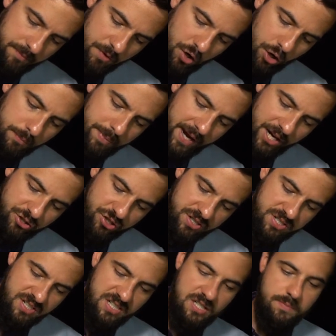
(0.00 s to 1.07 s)
herbaceous
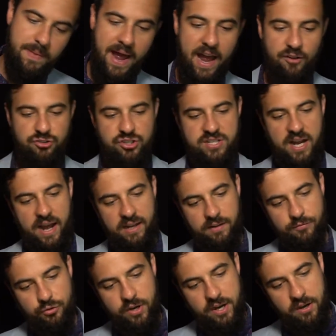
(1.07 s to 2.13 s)
smash style
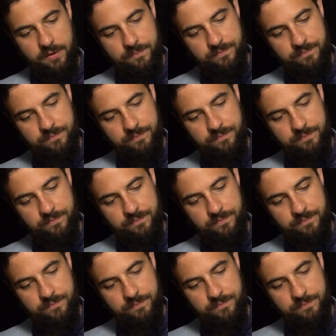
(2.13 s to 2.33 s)
of drink.